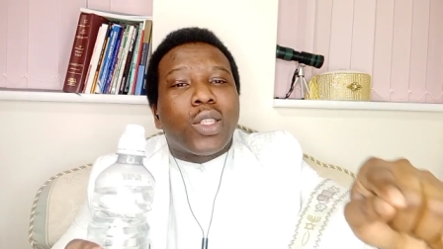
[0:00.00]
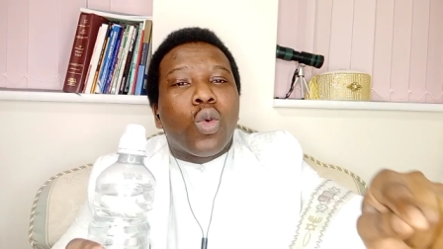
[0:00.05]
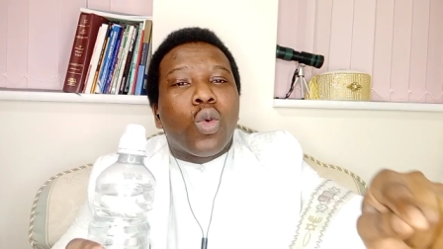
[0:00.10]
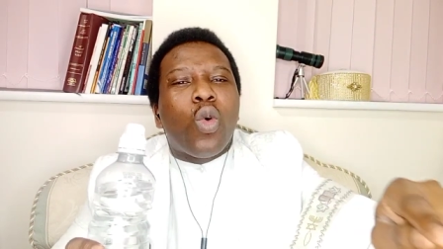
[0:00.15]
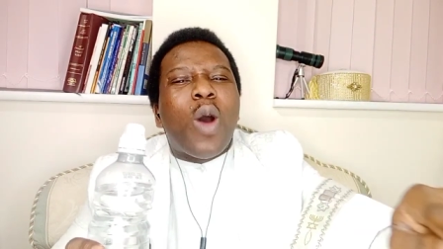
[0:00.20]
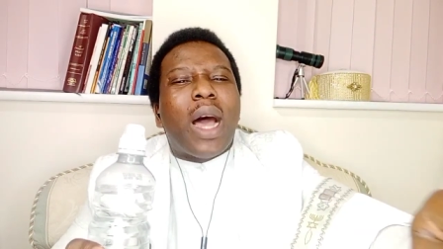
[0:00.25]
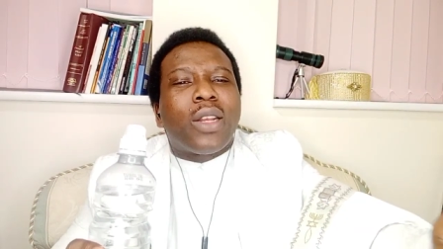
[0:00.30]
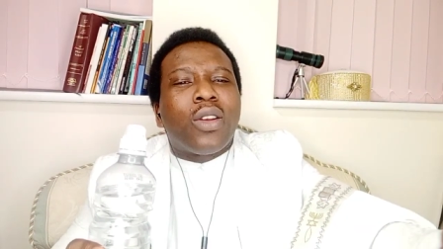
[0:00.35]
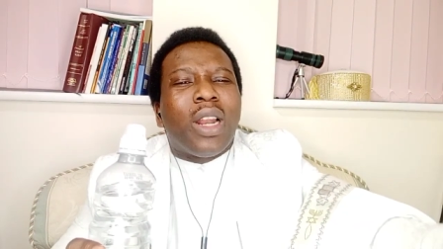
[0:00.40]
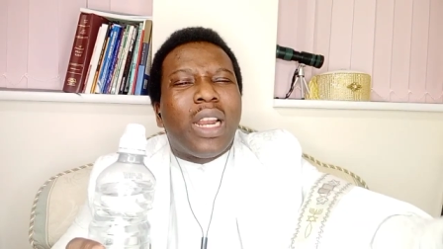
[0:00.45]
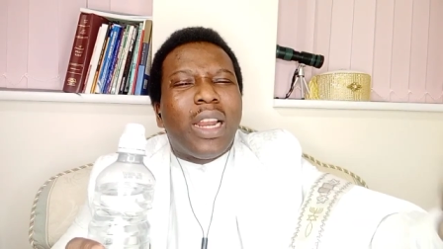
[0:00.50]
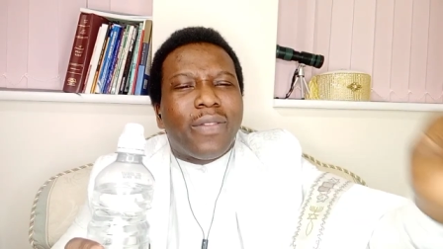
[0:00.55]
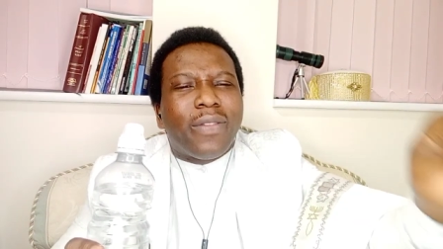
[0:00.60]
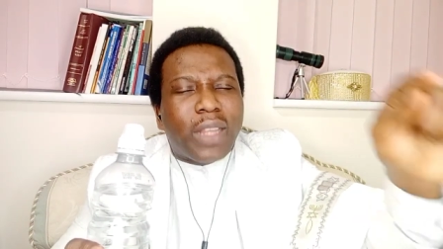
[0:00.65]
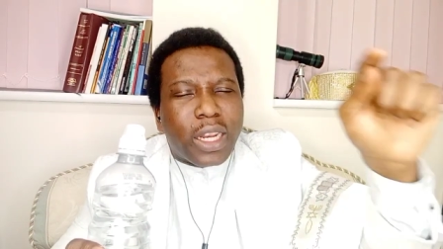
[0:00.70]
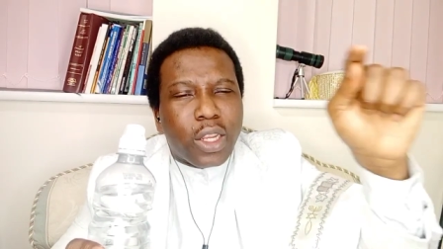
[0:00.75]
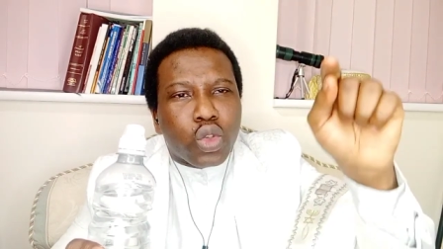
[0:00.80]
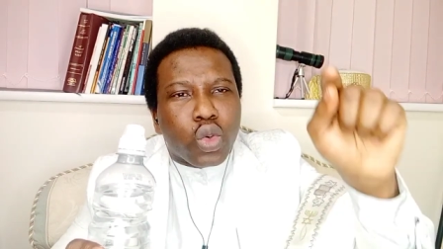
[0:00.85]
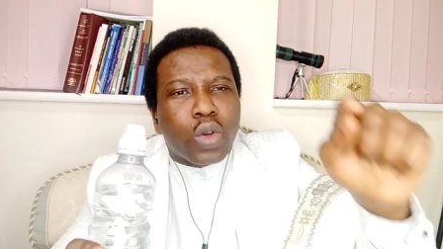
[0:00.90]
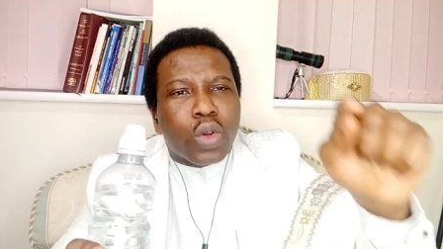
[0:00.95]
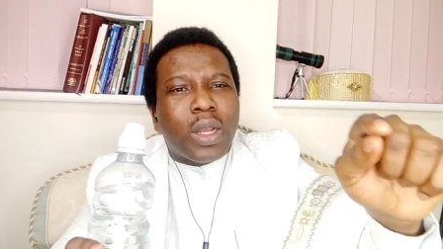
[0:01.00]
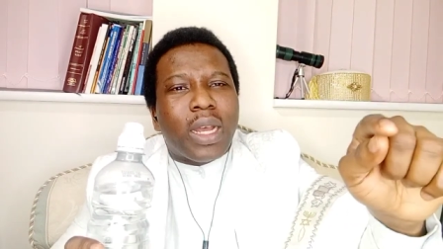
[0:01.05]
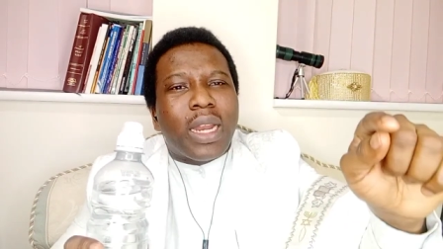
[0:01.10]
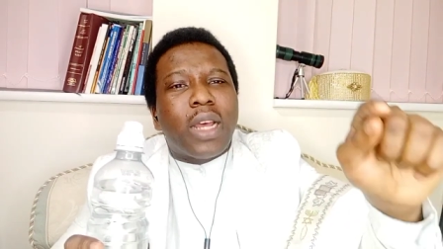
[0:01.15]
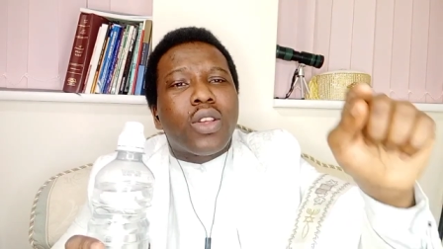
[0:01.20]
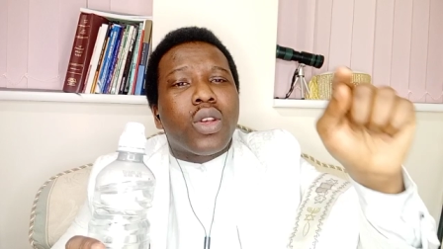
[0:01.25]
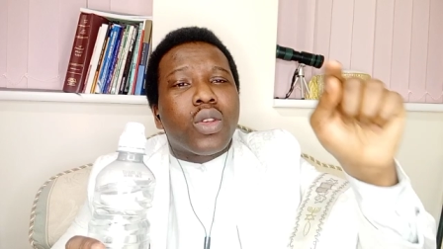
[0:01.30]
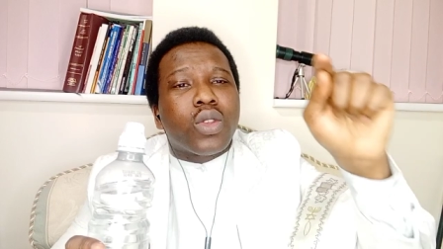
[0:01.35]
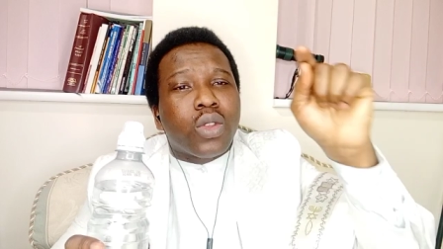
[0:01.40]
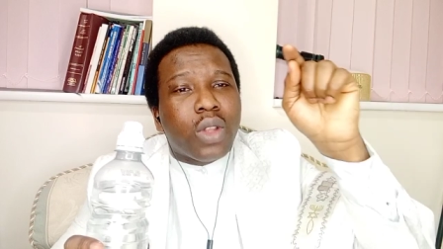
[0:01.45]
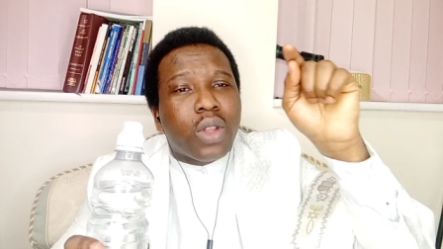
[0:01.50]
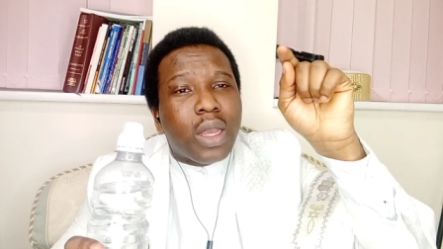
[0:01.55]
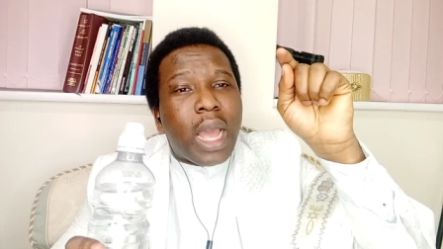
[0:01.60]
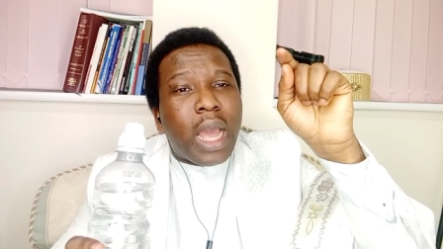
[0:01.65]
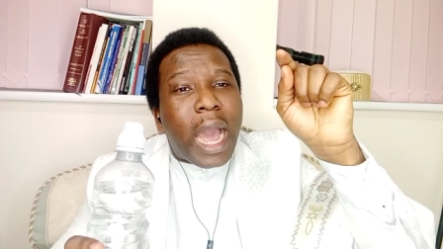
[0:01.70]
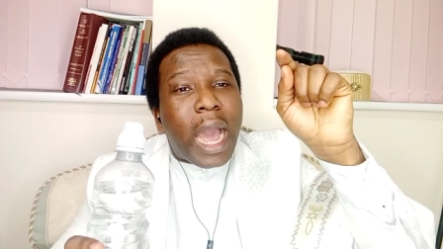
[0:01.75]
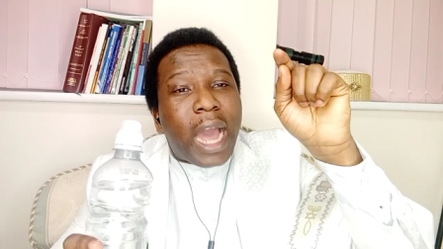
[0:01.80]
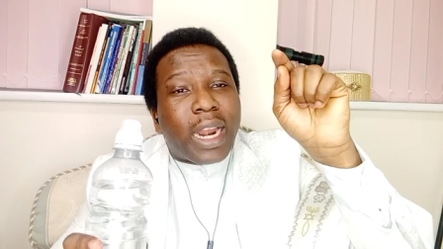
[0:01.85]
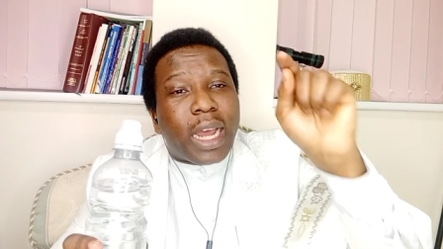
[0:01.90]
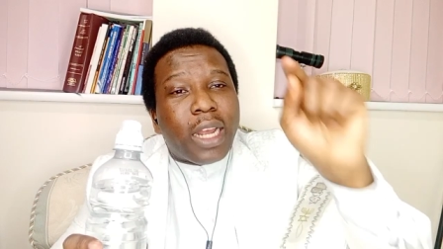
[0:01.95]
who have not lifted his sword
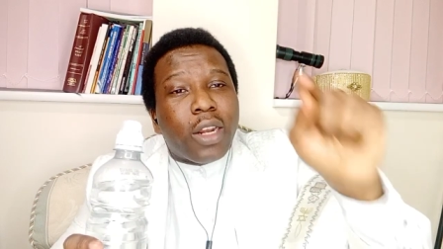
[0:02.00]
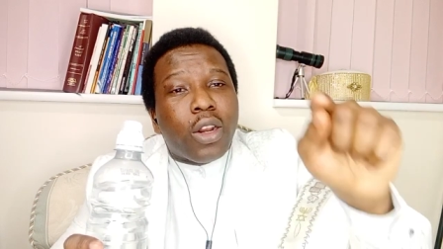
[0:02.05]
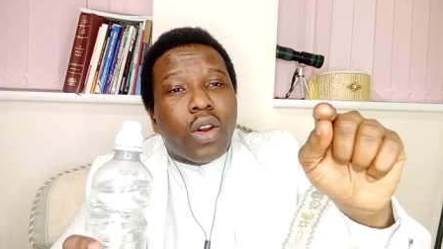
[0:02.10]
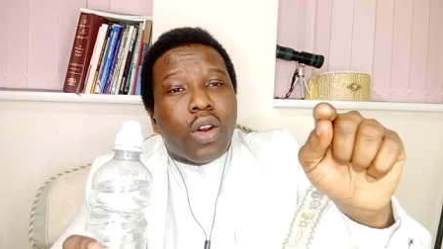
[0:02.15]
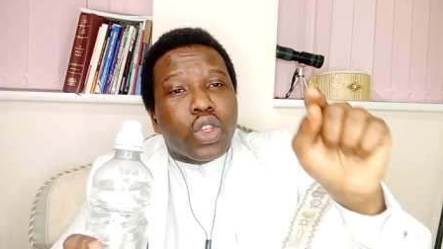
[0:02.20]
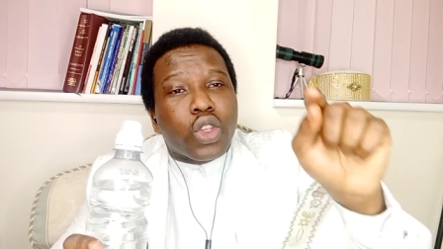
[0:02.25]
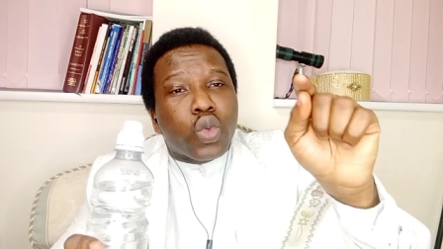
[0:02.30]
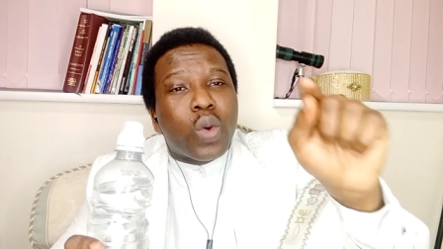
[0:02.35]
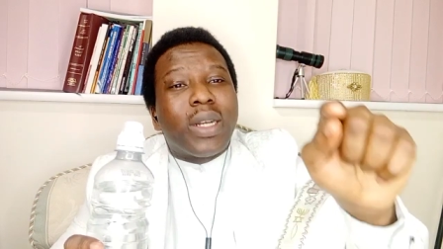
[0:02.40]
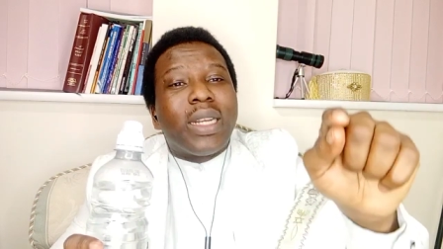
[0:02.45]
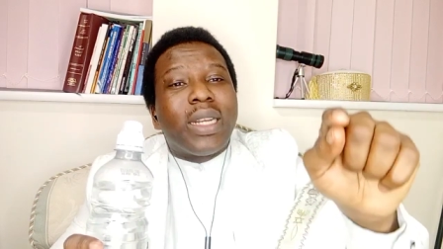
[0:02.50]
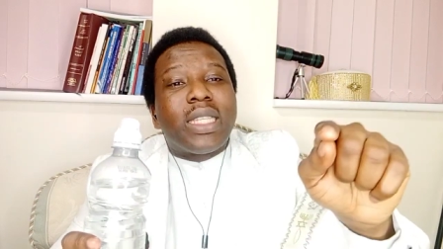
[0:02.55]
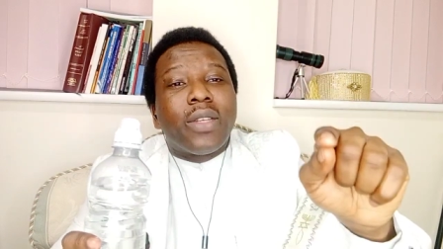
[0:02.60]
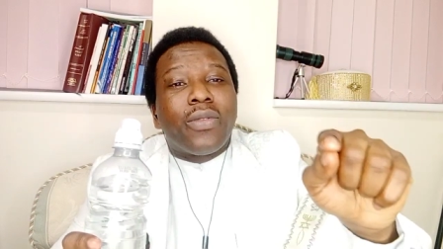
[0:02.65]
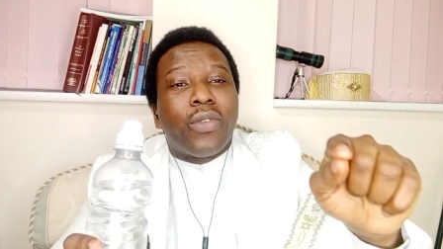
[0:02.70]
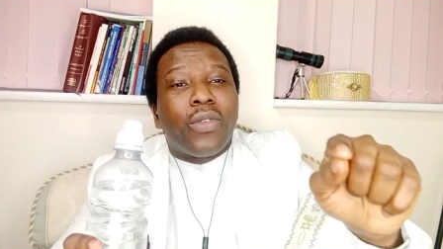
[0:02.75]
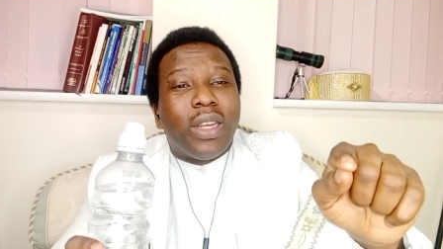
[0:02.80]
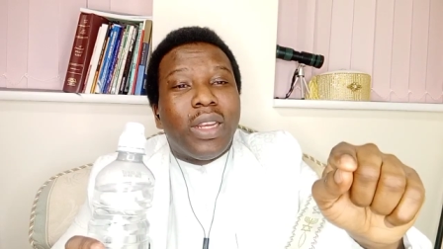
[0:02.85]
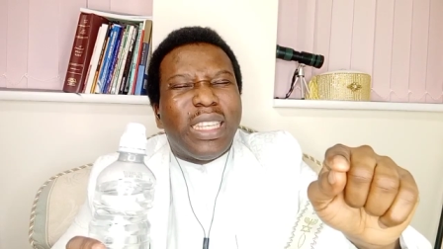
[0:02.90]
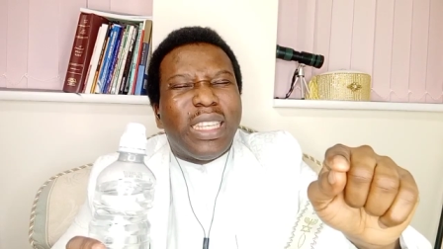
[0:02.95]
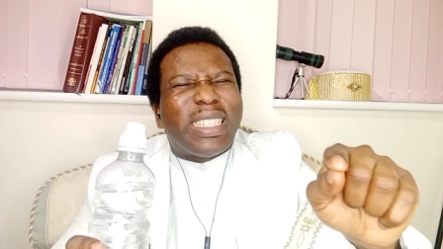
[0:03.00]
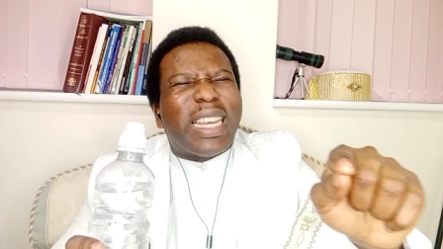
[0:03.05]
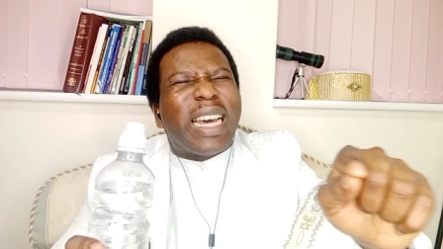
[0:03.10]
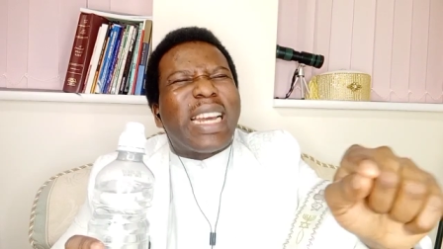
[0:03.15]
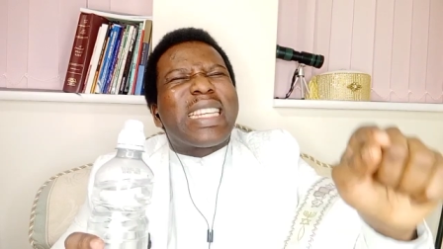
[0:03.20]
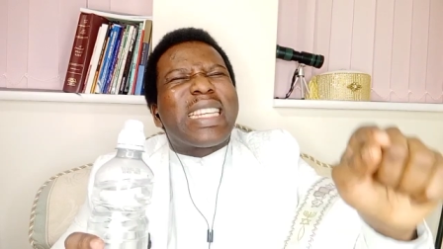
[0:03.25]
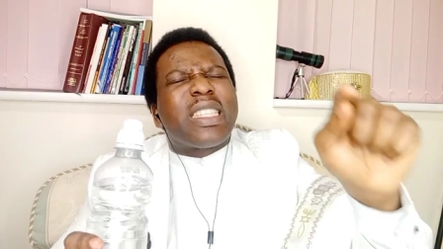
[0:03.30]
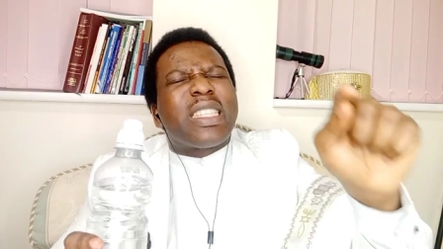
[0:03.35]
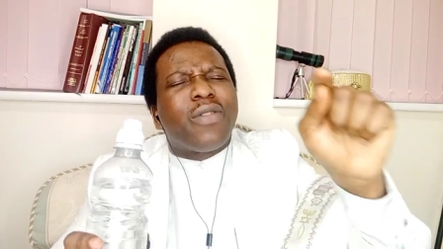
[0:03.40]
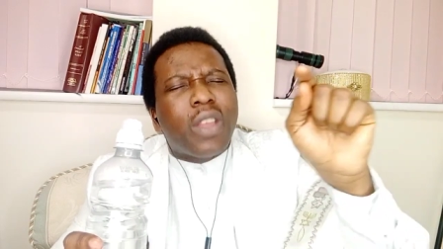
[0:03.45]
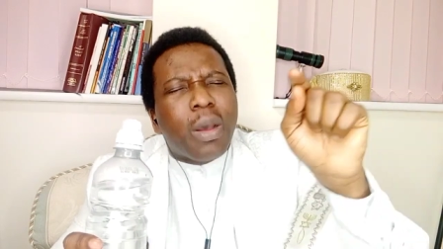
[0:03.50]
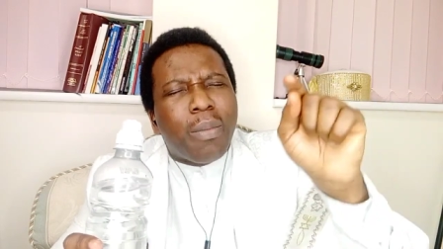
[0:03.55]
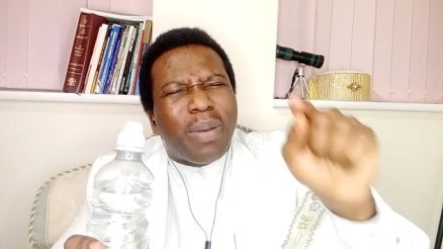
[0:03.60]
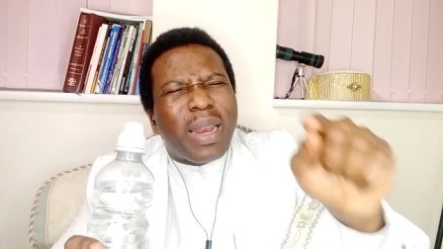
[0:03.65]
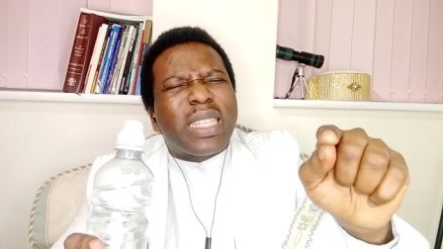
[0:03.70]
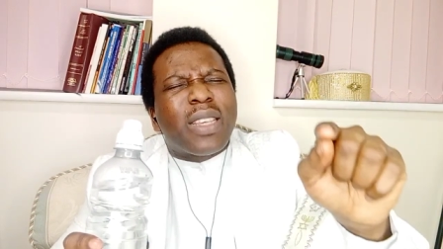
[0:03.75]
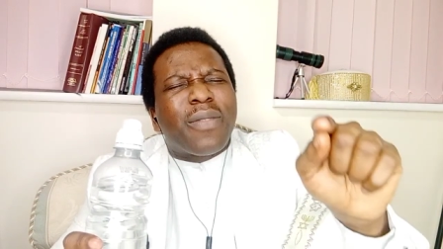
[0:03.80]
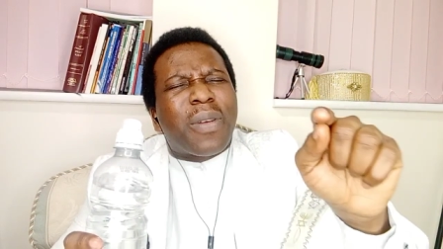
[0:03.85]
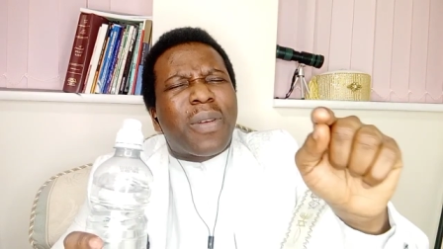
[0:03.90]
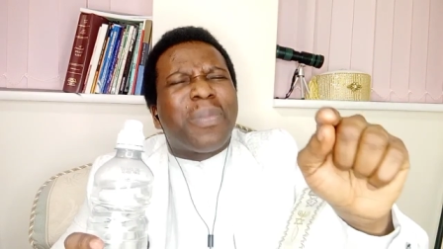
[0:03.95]
and neither nor sworn deceitfully, he shall receive the
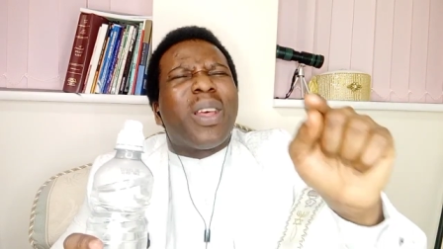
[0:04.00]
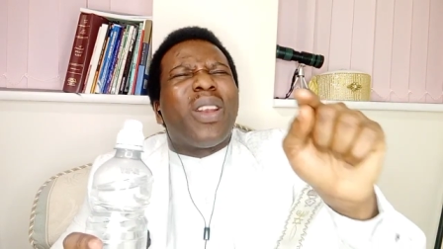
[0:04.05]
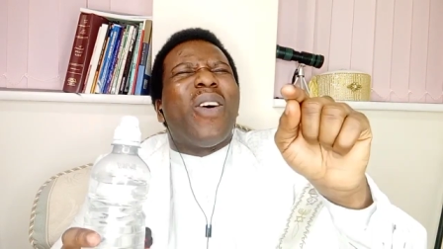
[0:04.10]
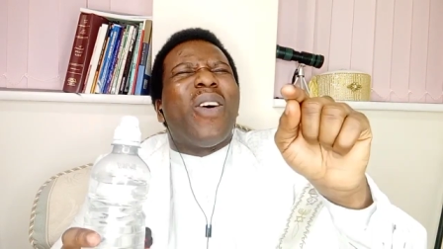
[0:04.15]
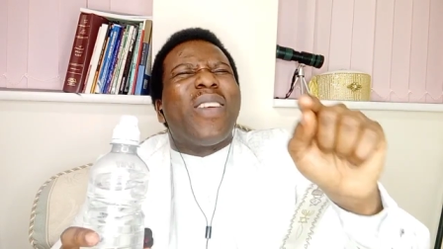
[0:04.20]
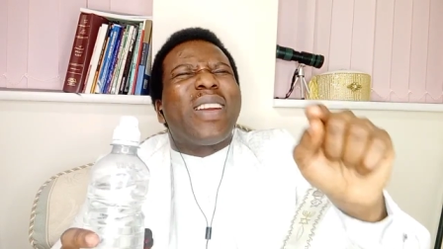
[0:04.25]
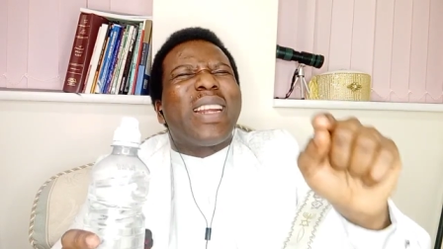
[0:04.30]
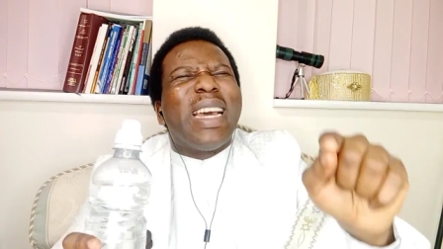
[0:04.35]
blessing from the Lord